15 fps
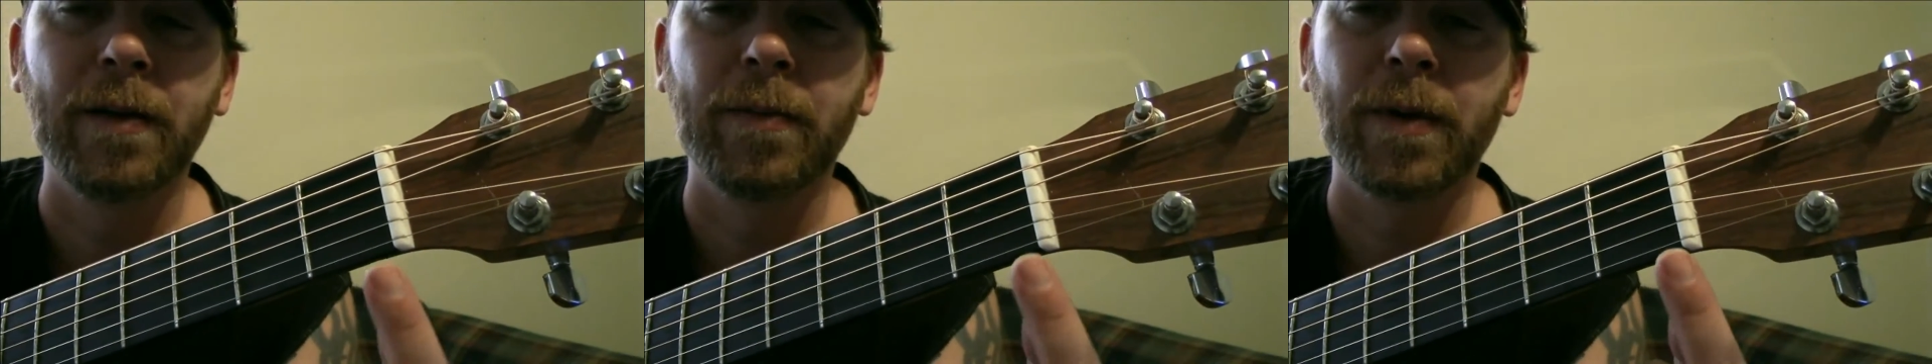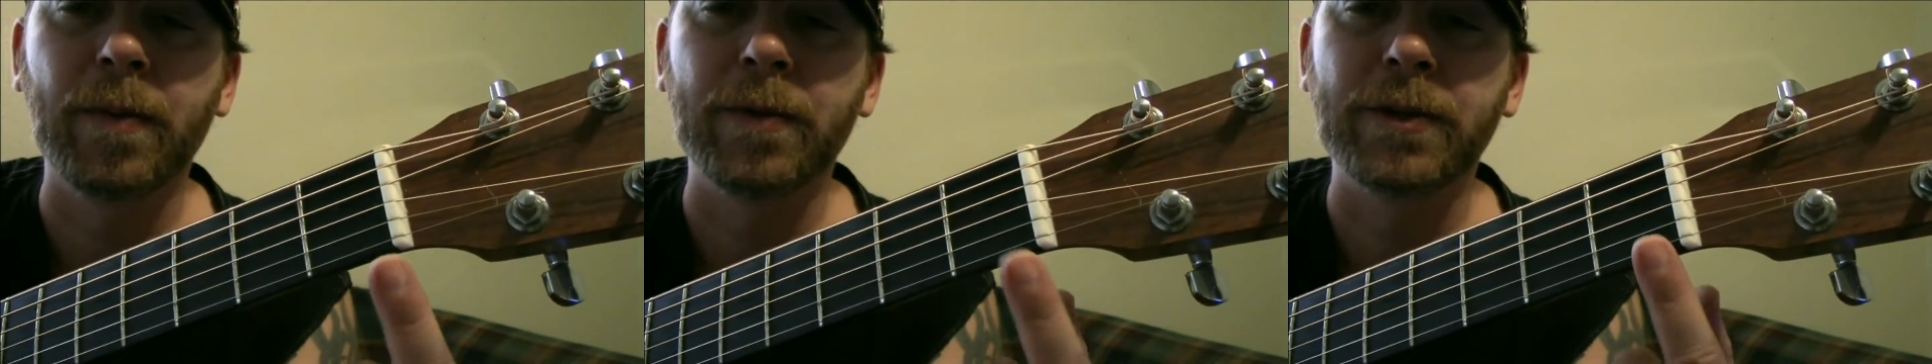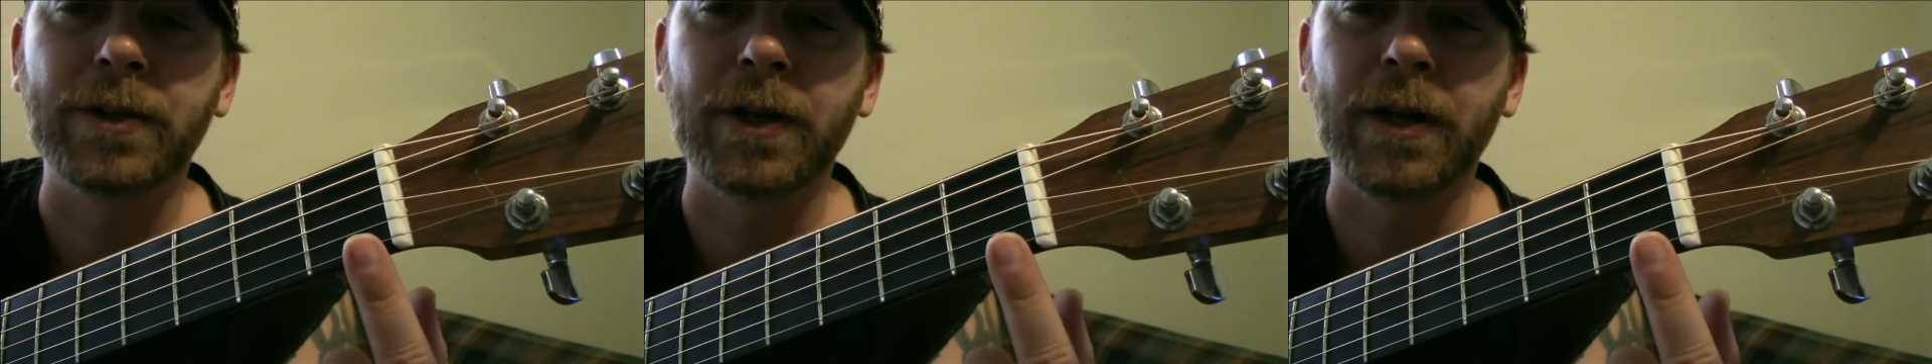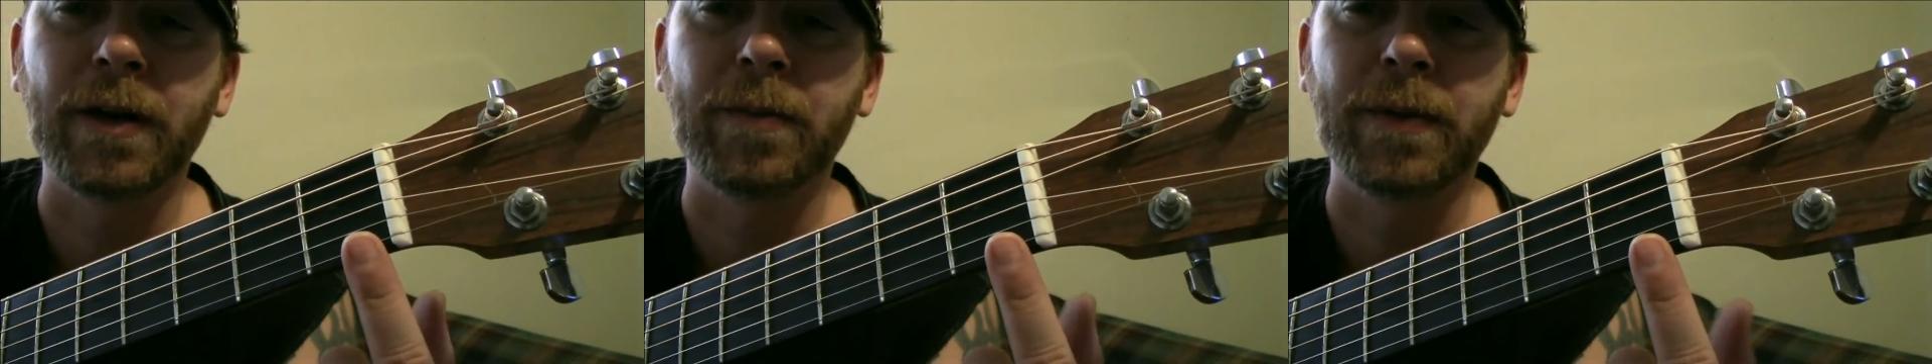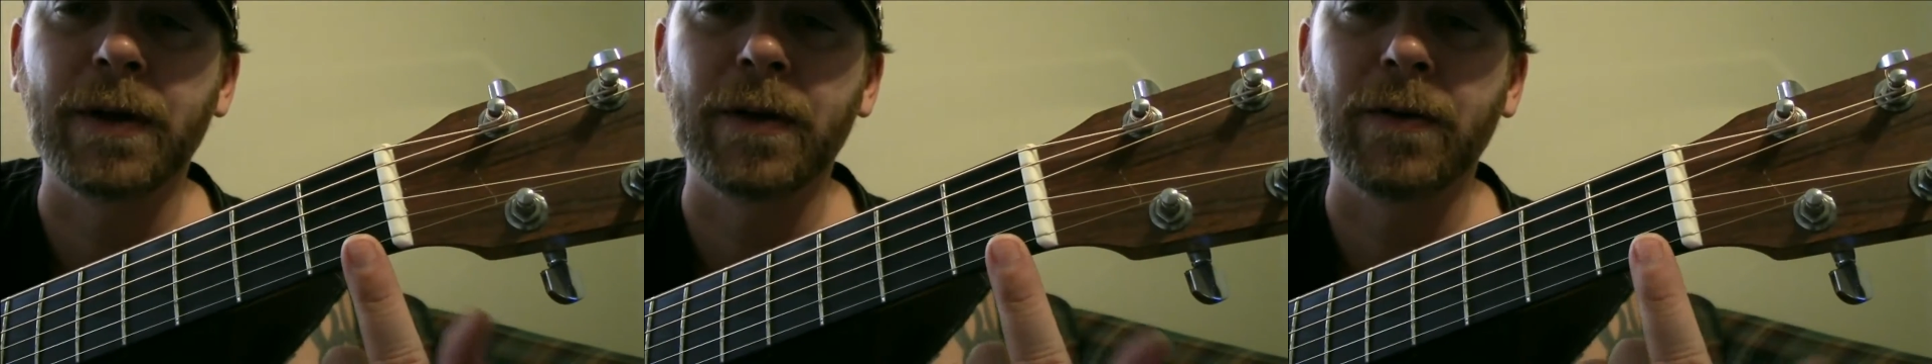but I'm going to show you how to
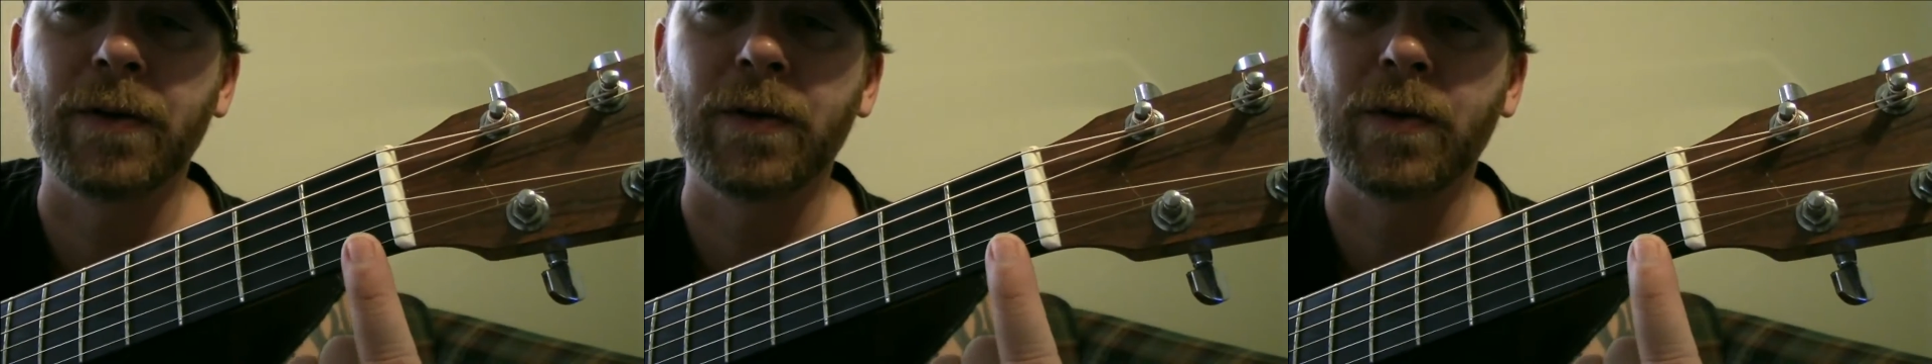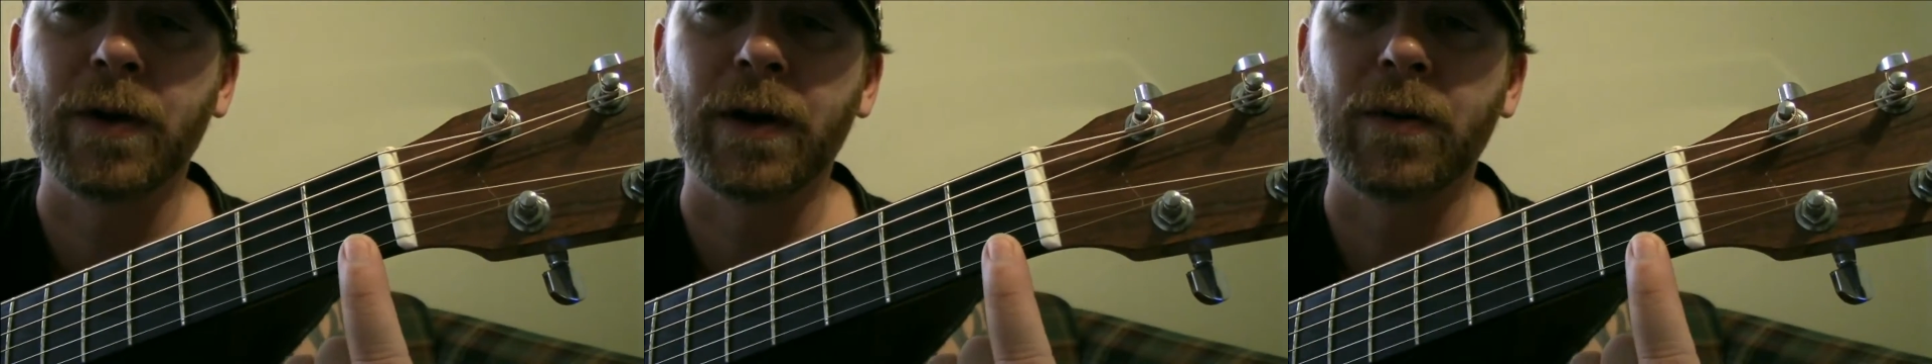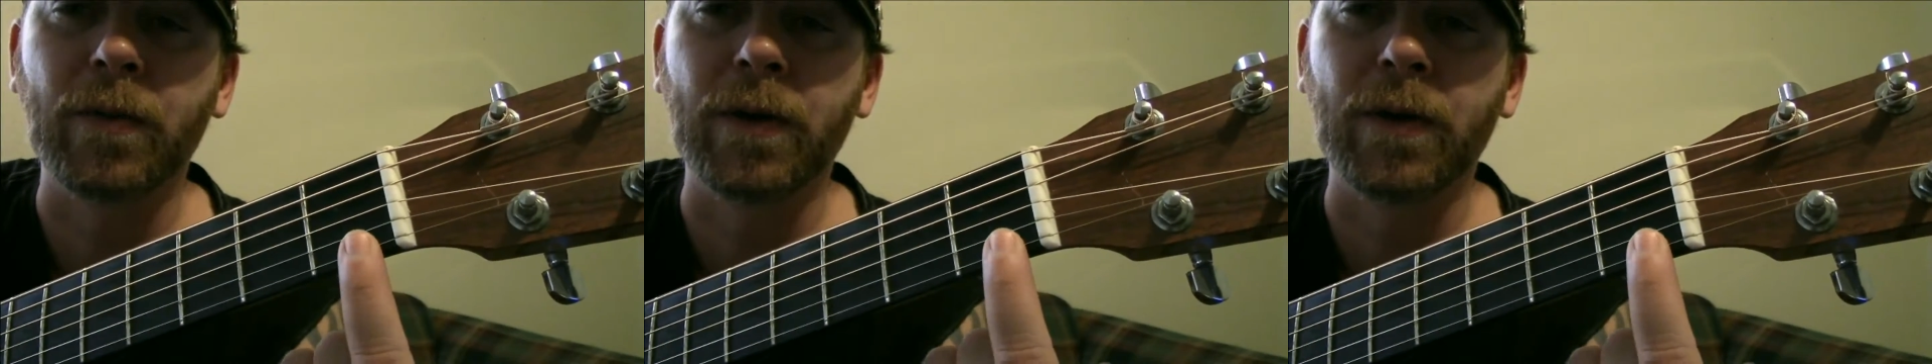play it real quick.